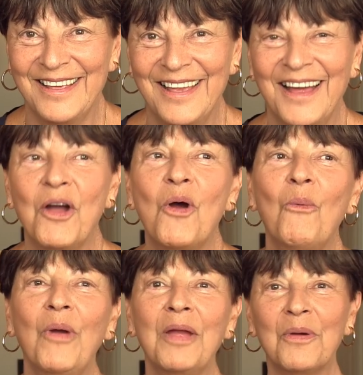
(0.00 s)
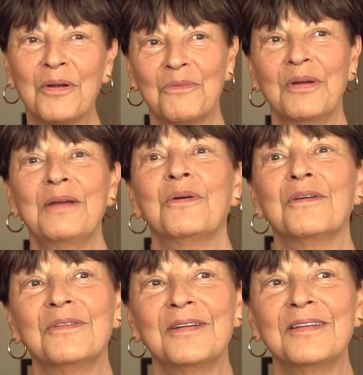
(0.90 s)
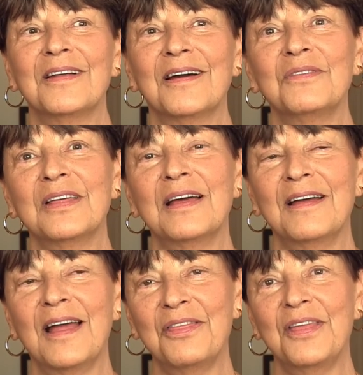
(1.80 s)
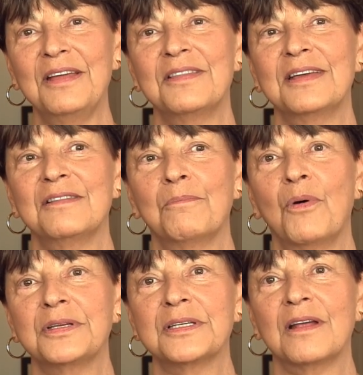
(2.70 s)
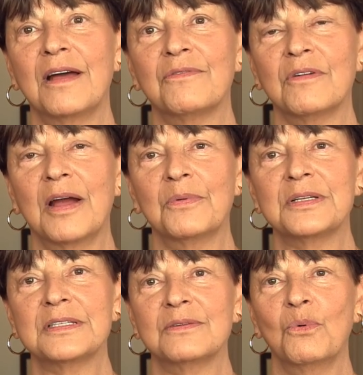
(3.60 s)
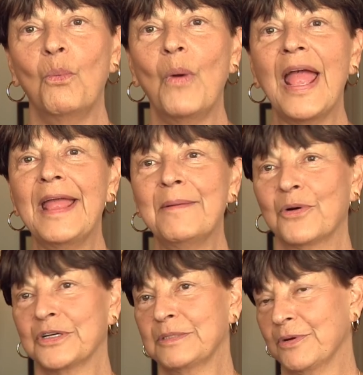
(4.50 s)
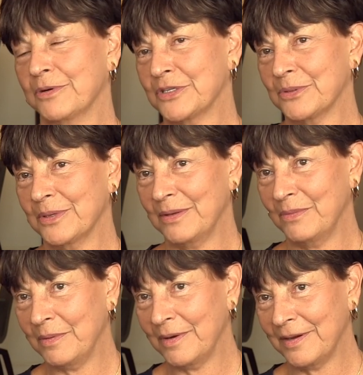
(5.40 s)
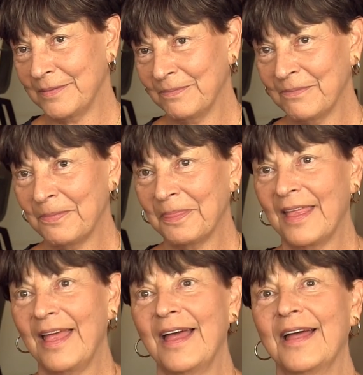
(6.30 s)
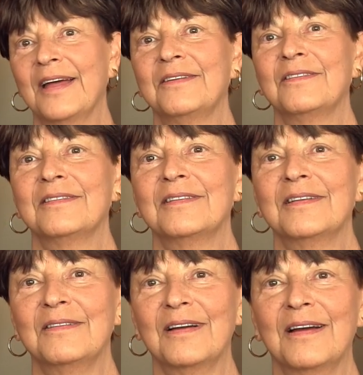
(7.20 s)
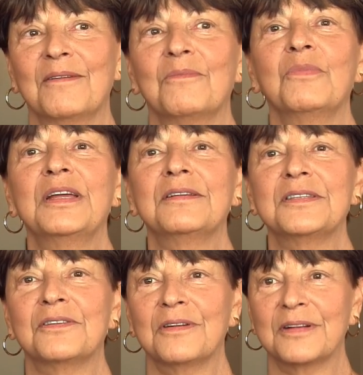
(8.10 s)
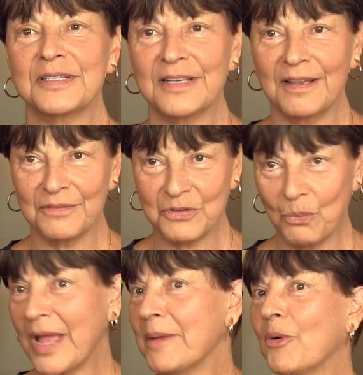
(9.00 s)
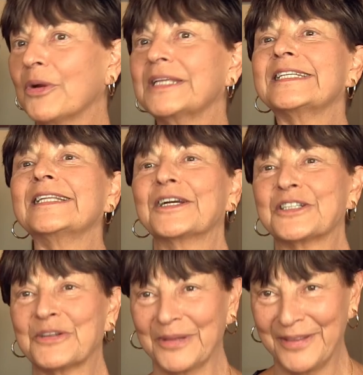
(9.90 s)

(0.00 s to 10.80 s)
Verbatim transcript: yeah, we were we were you know I think that the Boston cover was way more spiritual than we were, and um, we considered ourselves way more intellectual